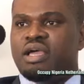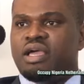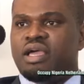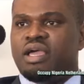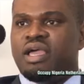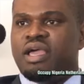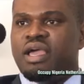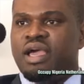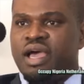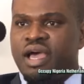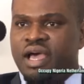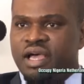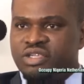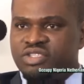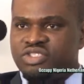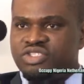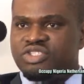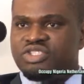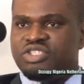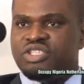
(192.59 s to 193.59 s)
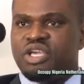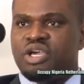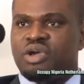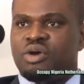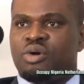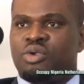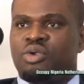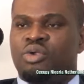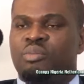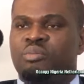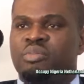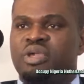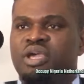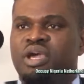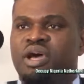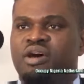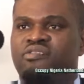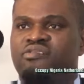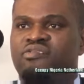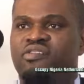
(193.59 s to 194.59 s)
enhance the
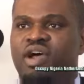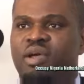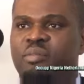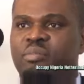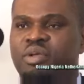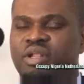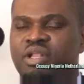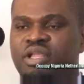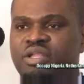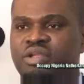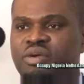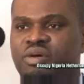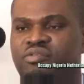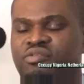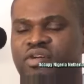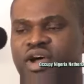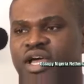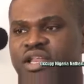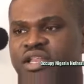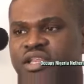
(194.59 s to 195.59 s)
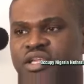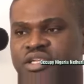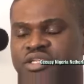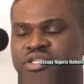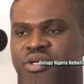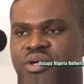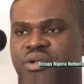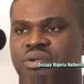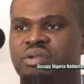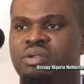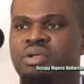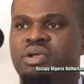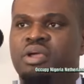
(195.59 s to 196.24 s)
economical viability of our nation.